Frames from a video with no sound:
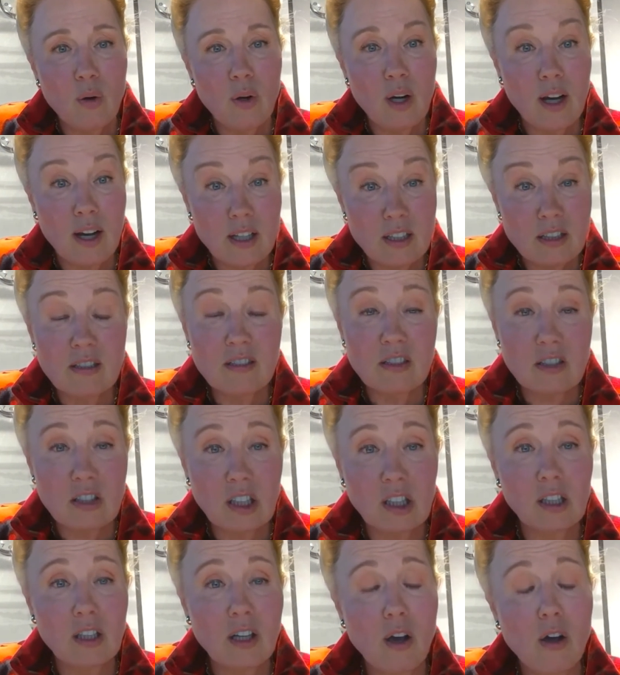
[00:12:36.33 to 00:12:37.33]
I
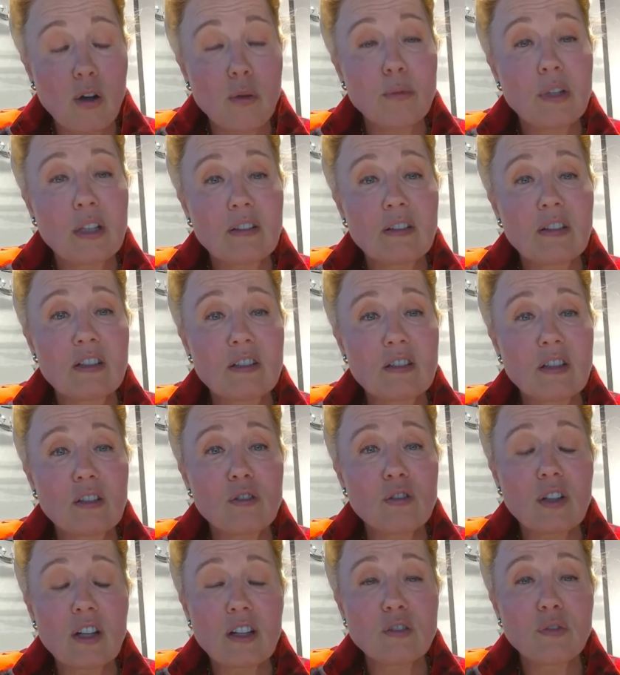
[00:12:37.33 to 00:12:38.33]
sincerely hope that
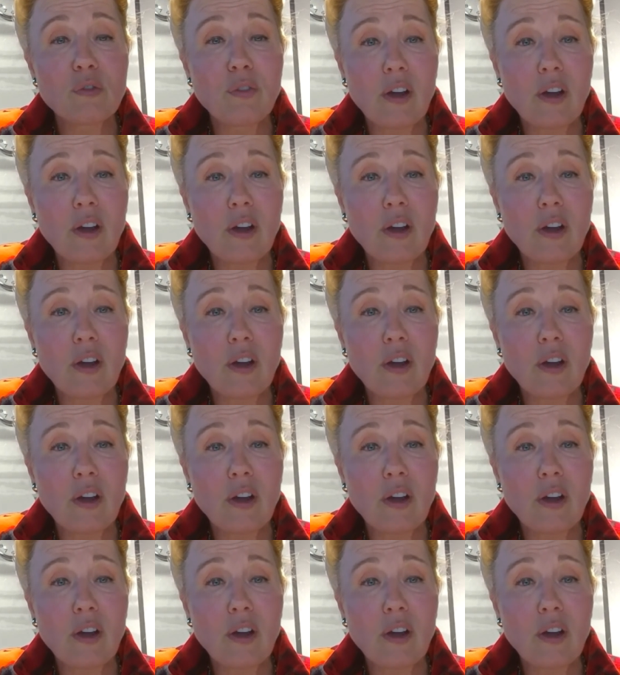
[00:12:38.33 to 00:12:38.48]
decentralized